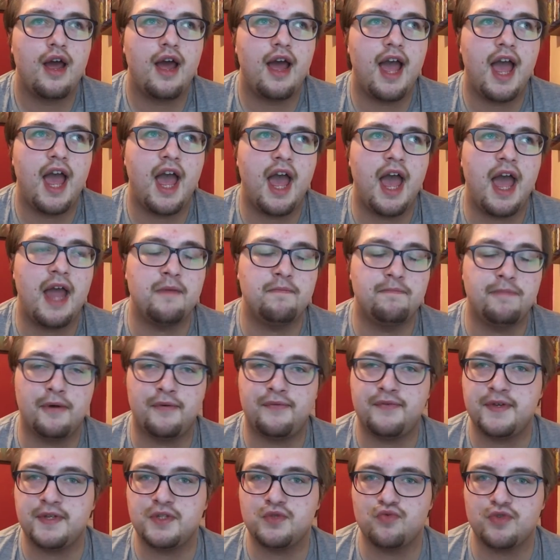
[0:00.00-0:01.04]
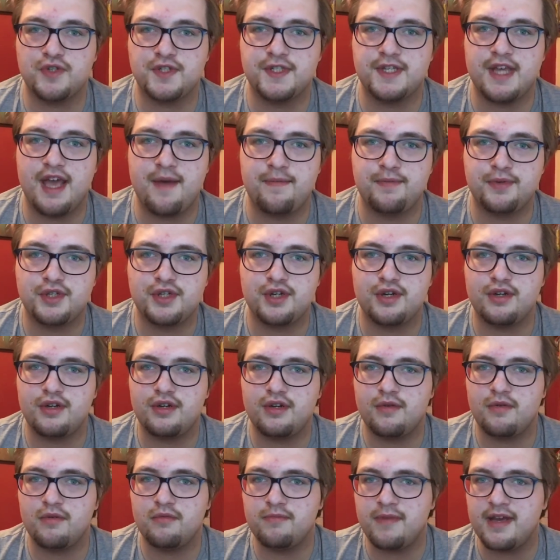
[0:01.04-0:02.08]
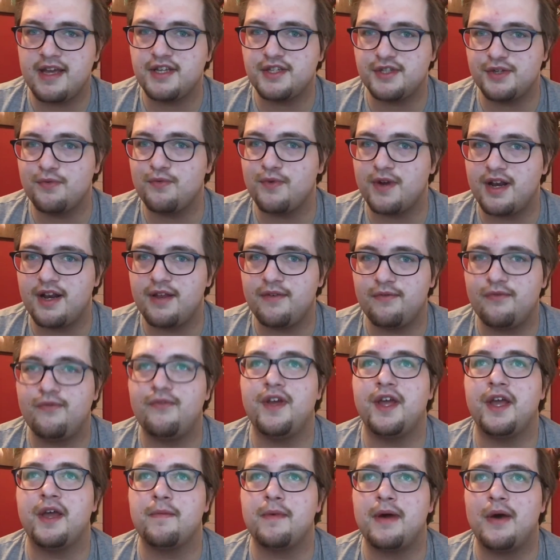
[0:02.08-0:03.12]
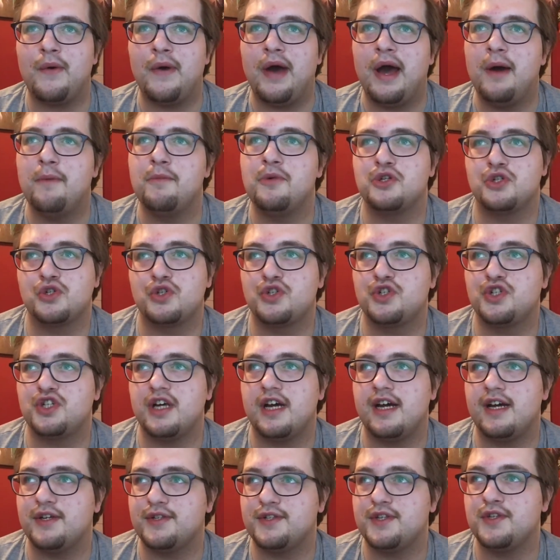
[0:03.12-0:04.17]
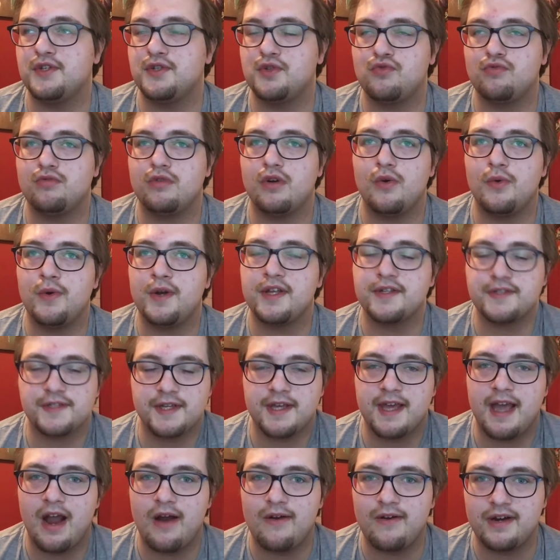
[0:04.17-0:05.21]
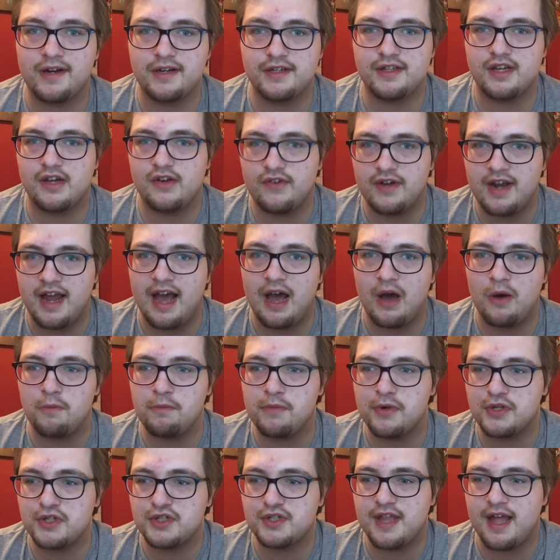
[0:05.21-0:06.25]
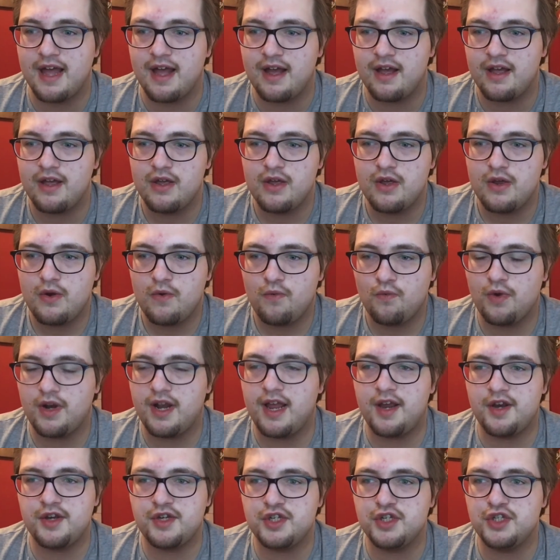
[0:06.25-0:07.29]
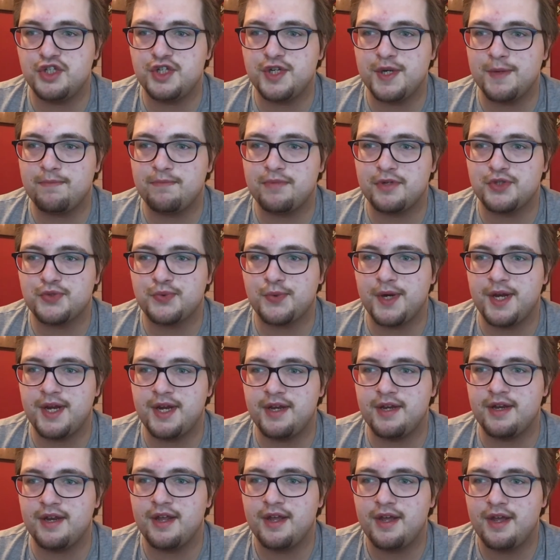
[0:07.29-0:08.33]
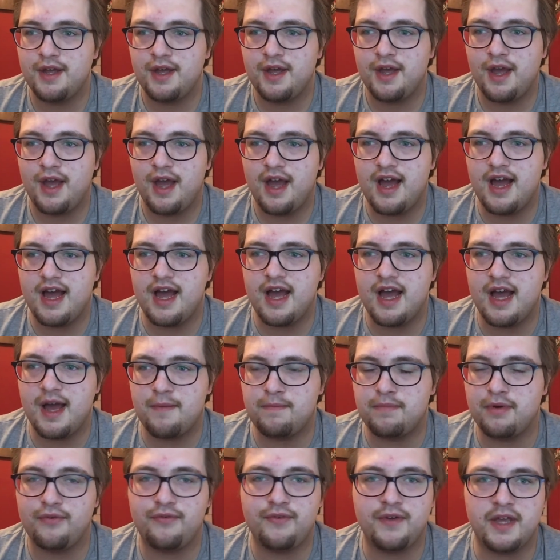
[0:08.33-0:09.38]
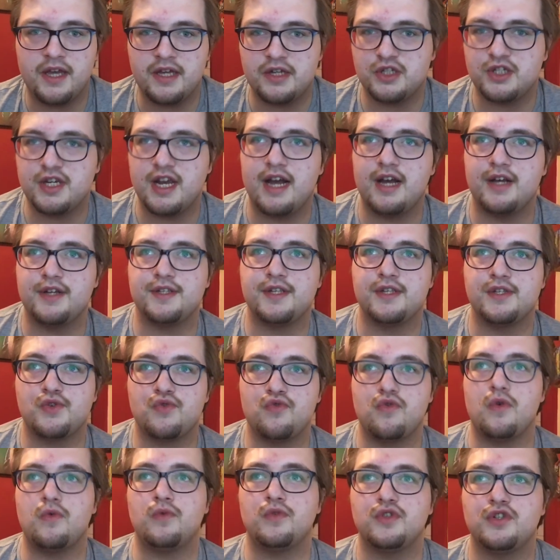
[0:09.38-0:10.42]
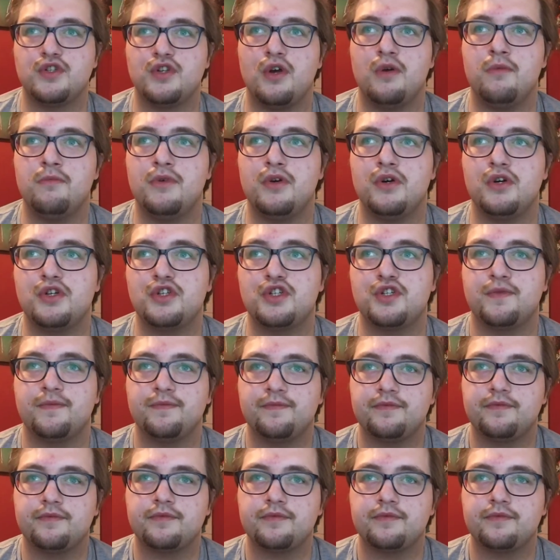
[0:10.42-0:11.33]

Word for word: uh, and Buffy's reception makes you really think about how much Giles has grown as a character and how much that relationship between uh, Buffy and Giles has grown so much.